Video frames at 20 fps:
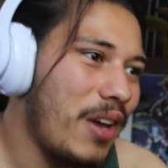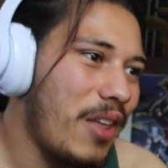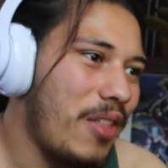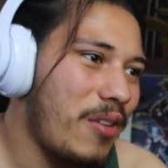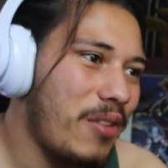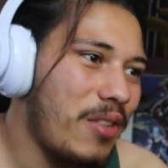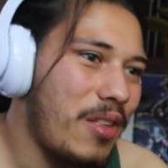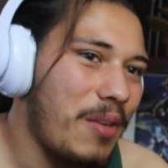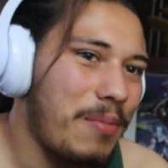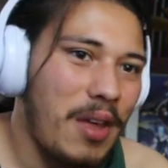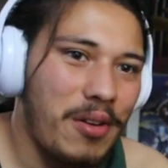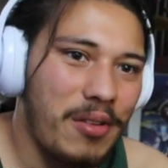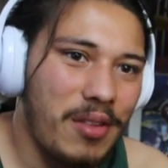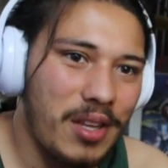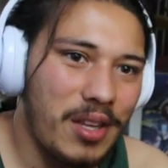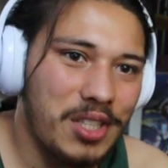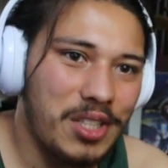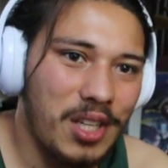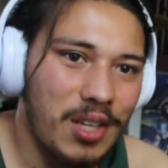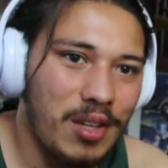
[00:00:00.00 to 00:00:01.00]
Okay, those subtitles
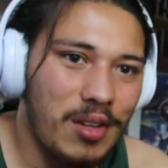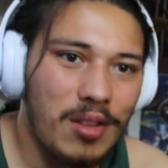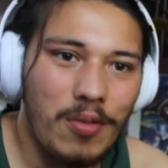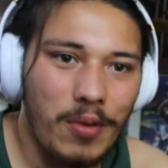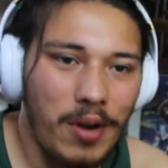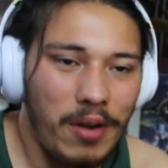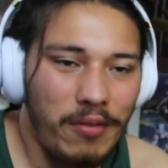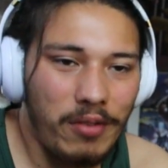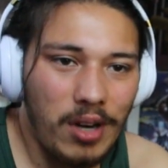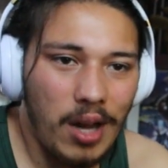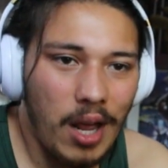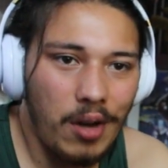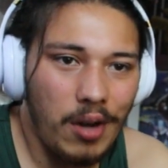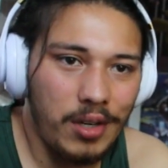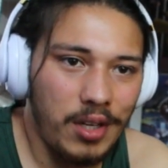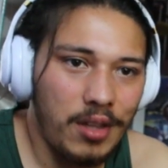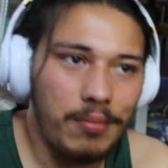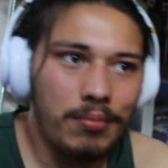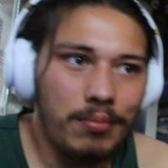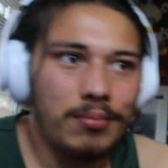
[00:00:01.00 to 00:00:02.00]
ain't shit. It's whatever. I don't
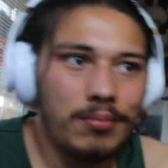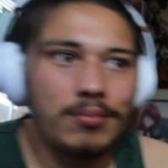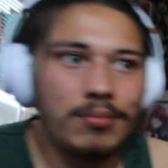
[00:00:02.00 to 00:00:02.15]
need them.